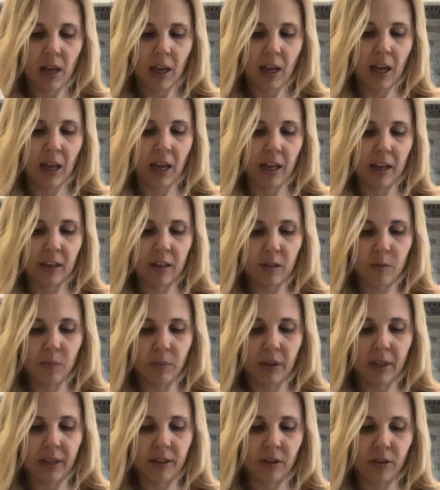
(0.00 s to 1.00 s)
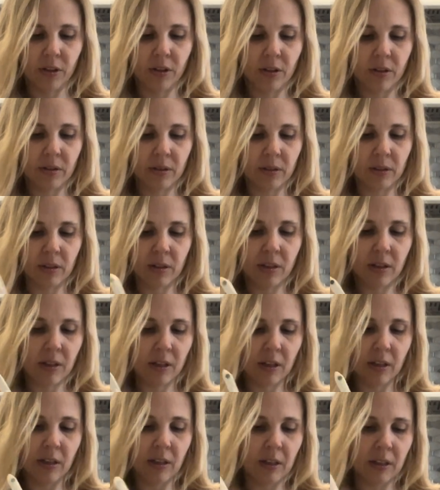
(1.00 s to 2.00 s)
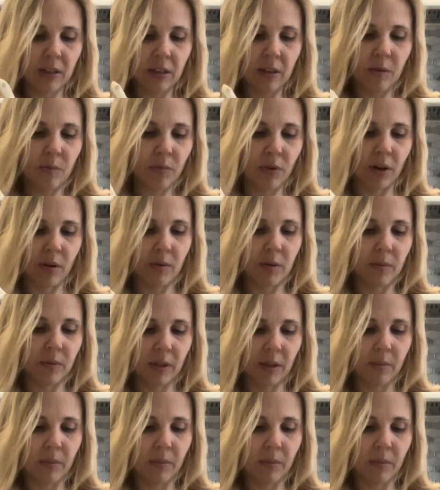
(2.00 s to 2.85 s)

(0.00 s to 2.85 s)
hand blender, probably